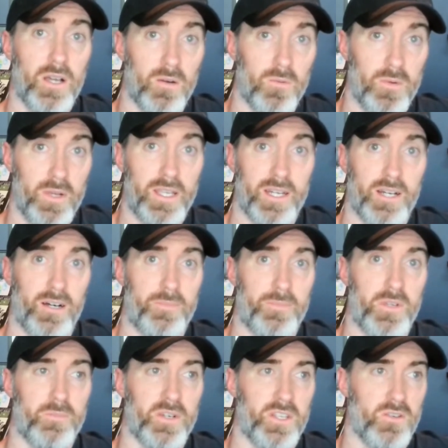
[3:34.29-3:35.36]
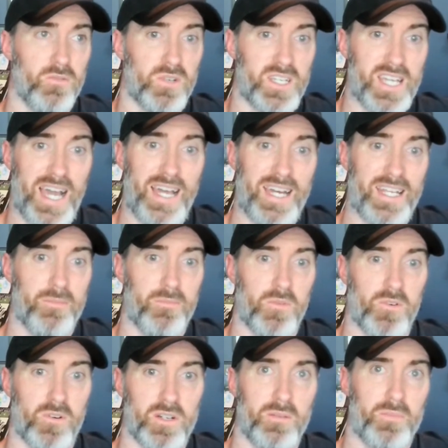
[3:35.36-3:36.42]
We can help you, but you got to get
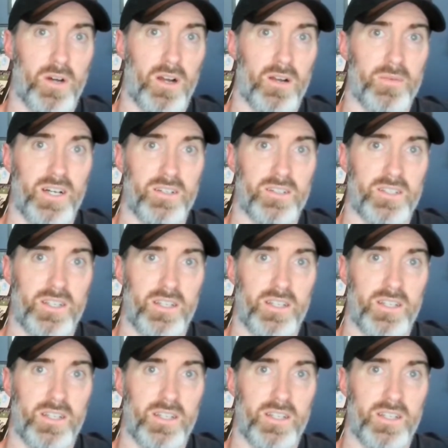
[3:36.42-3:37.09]
more into barbells.